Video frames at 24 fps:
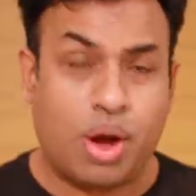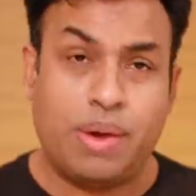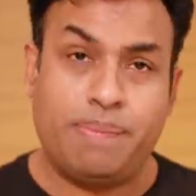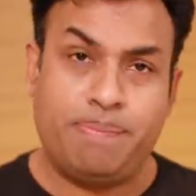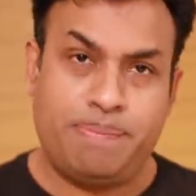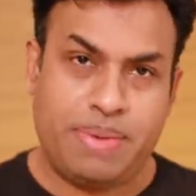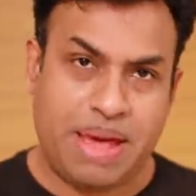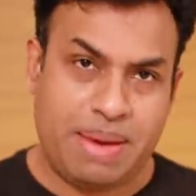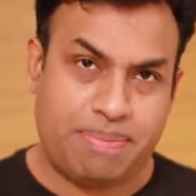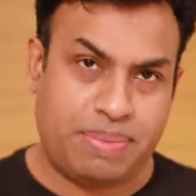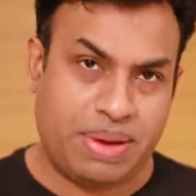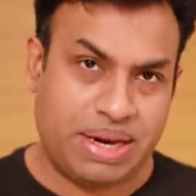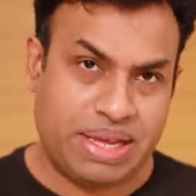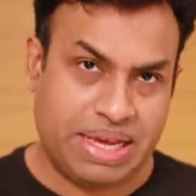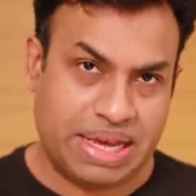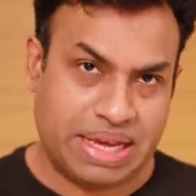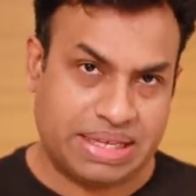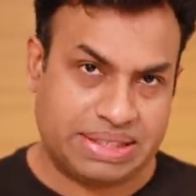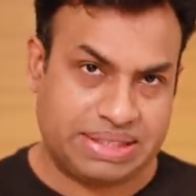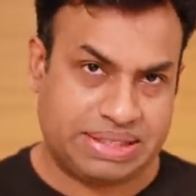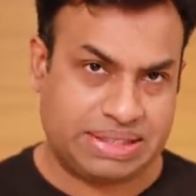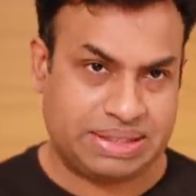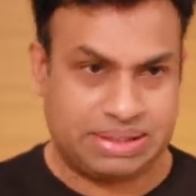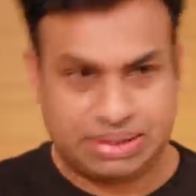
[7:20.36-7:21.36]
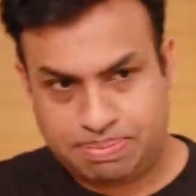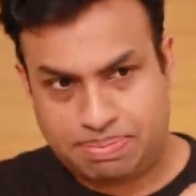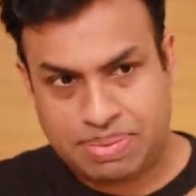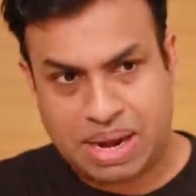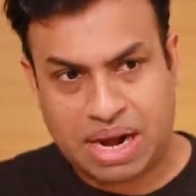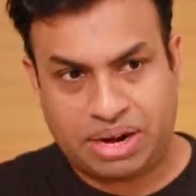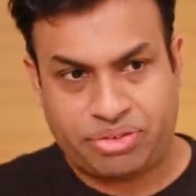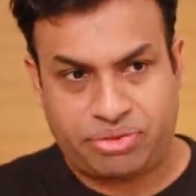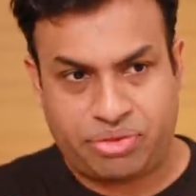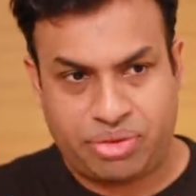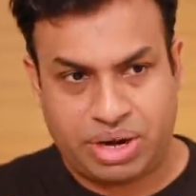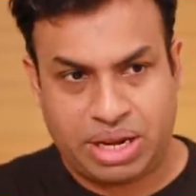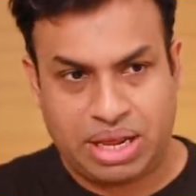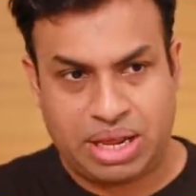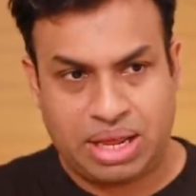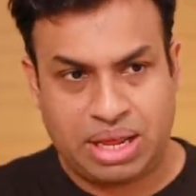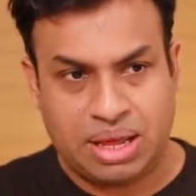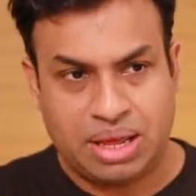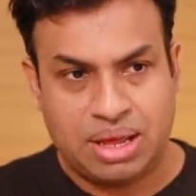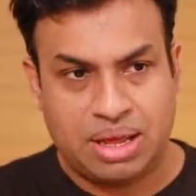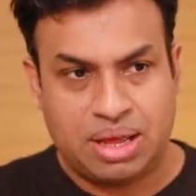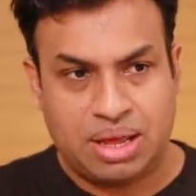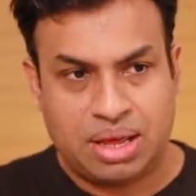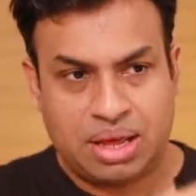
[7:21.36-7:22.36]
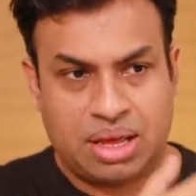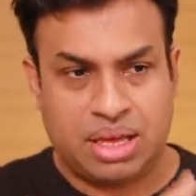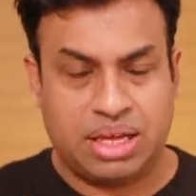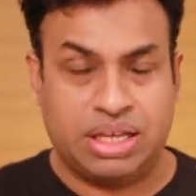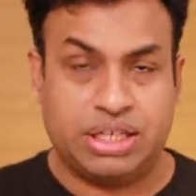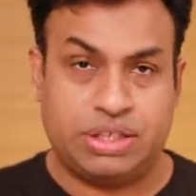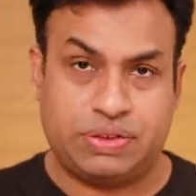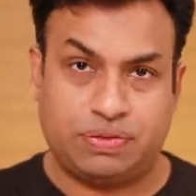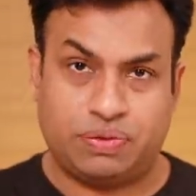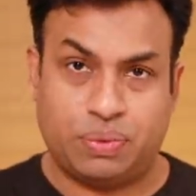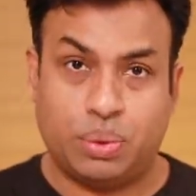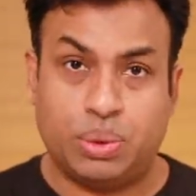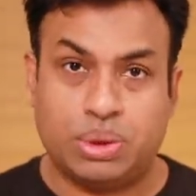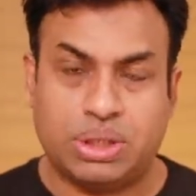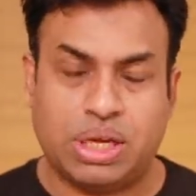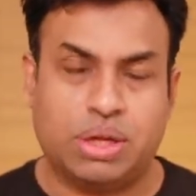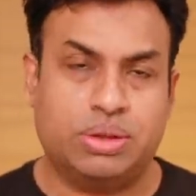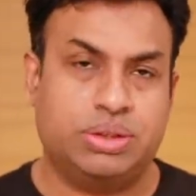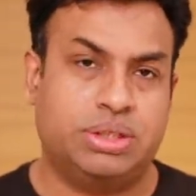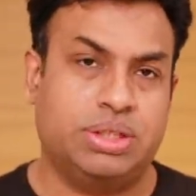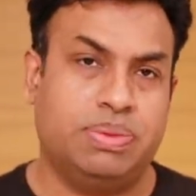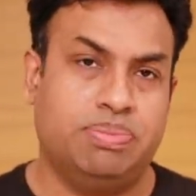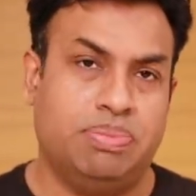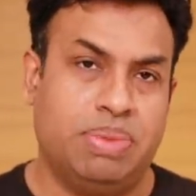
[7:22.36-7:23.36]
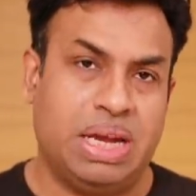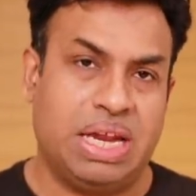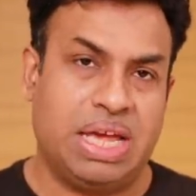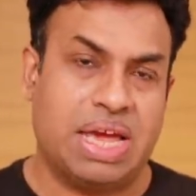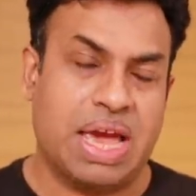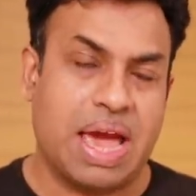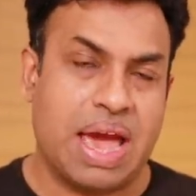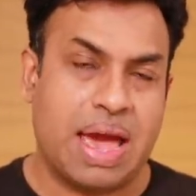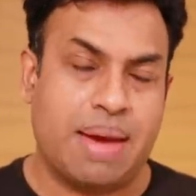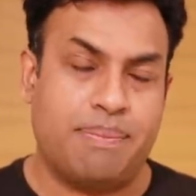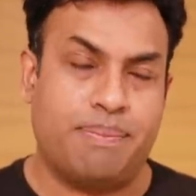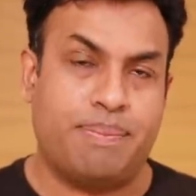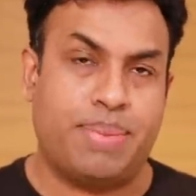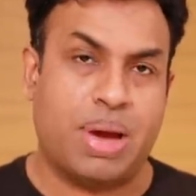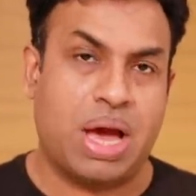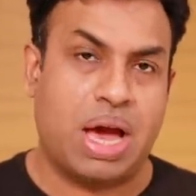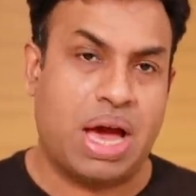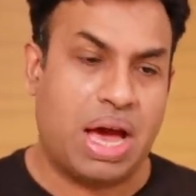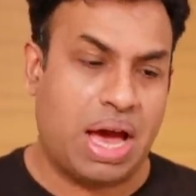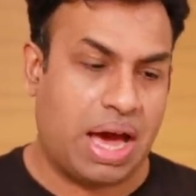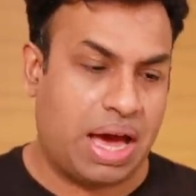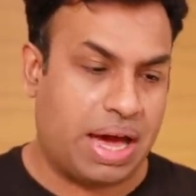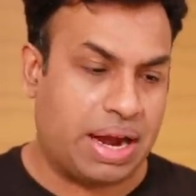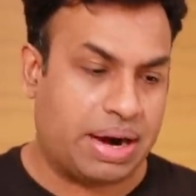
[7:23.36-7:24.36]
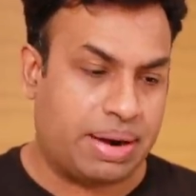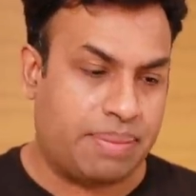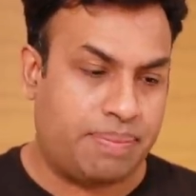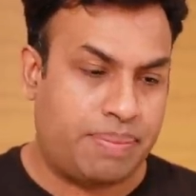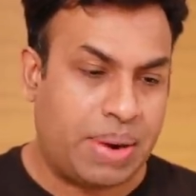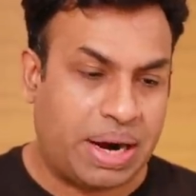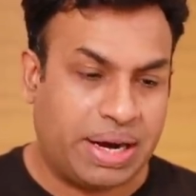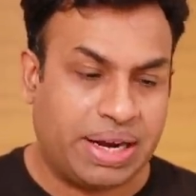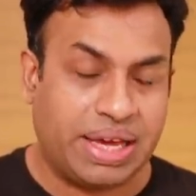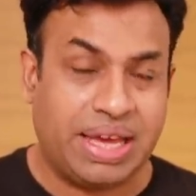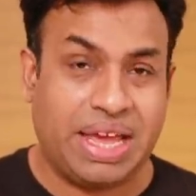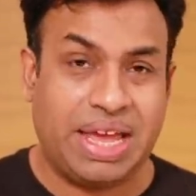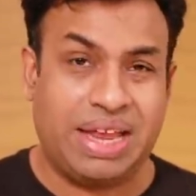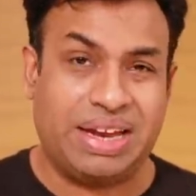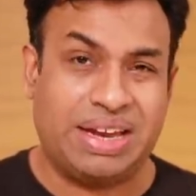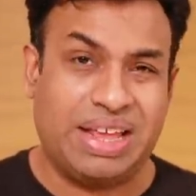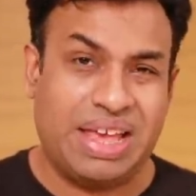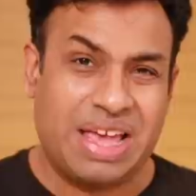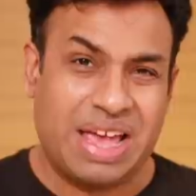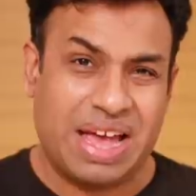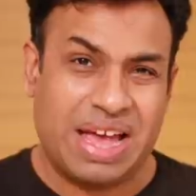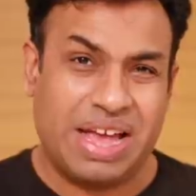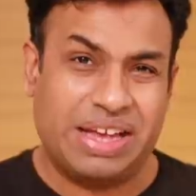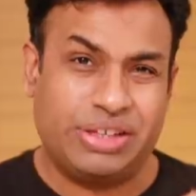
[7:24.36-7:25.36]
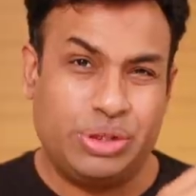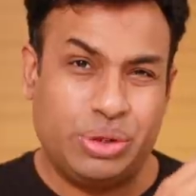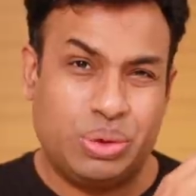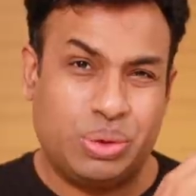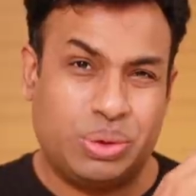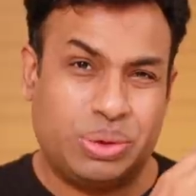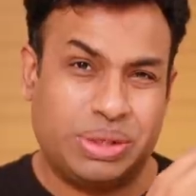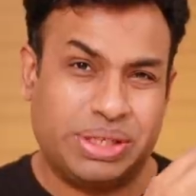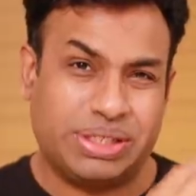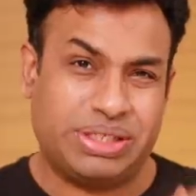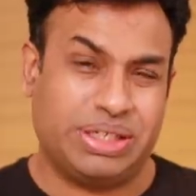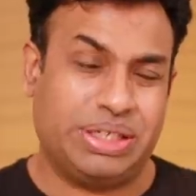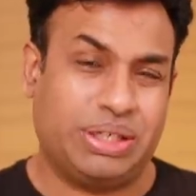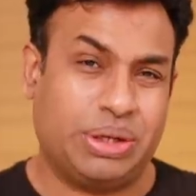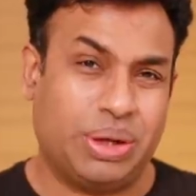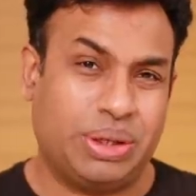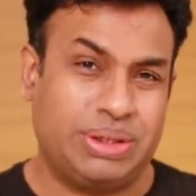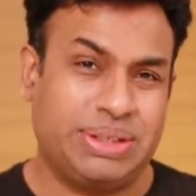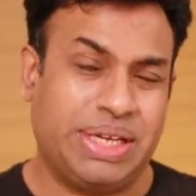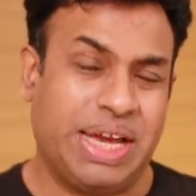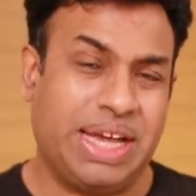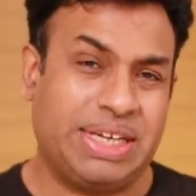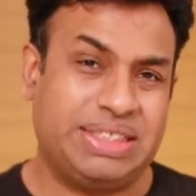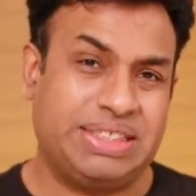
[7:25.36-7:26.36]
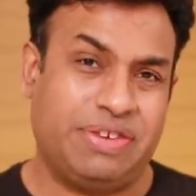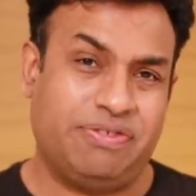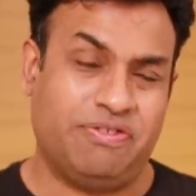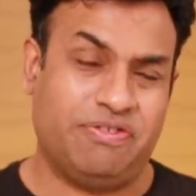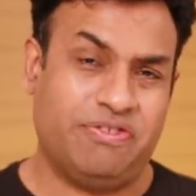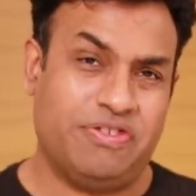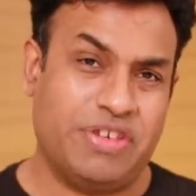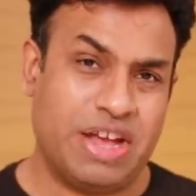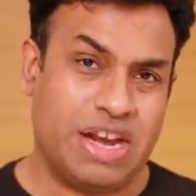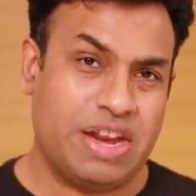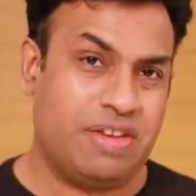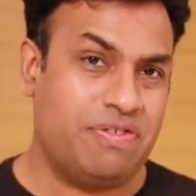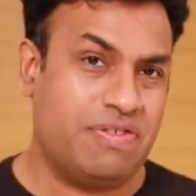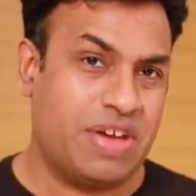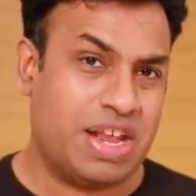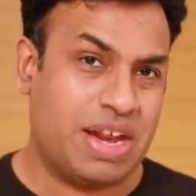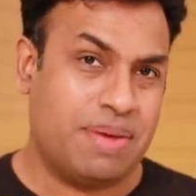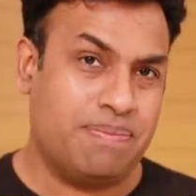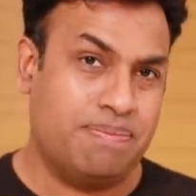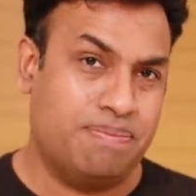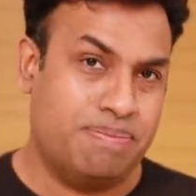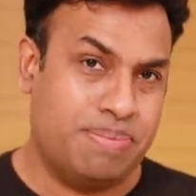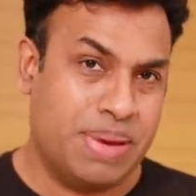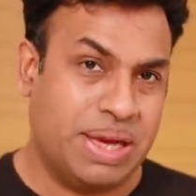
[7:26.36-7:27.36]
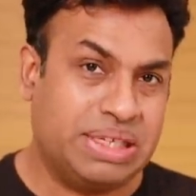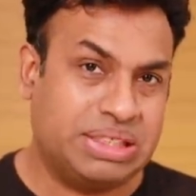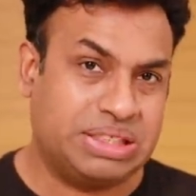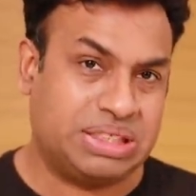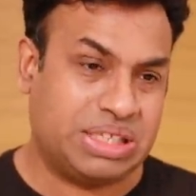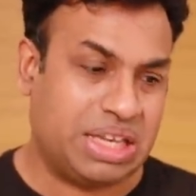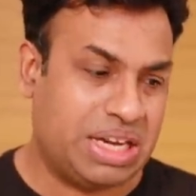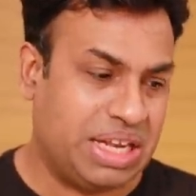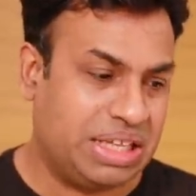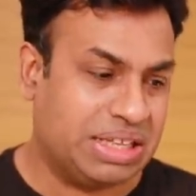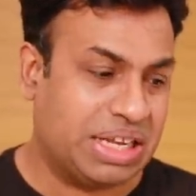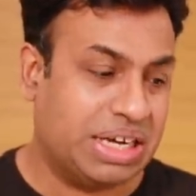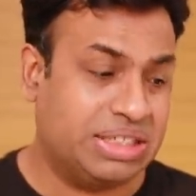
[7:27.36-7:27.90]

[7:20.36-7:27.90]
On paper, yes, the battery is four thousand milliamp hour, but again as you notice, it also has that very very big screen.